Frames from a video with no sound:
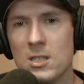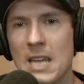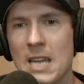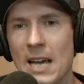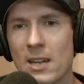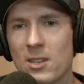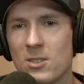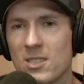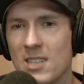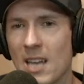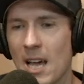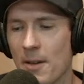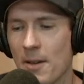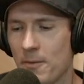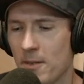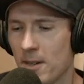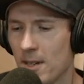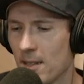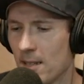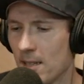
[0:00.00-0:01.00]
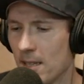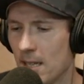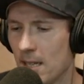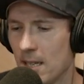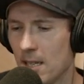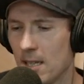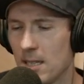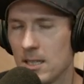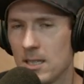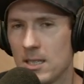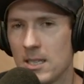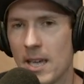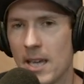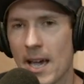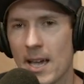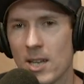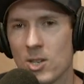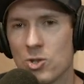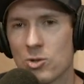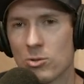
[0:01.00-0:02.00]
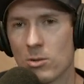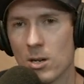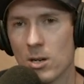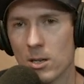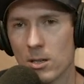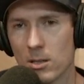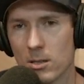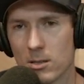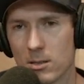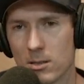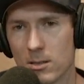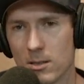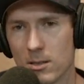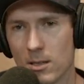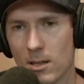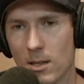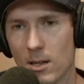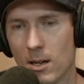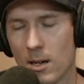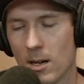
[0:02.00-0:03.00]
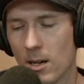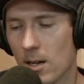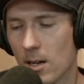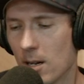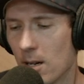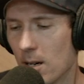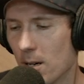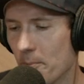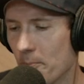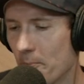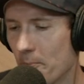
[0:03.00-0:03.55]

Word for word: Yeah, definitely get drunk um,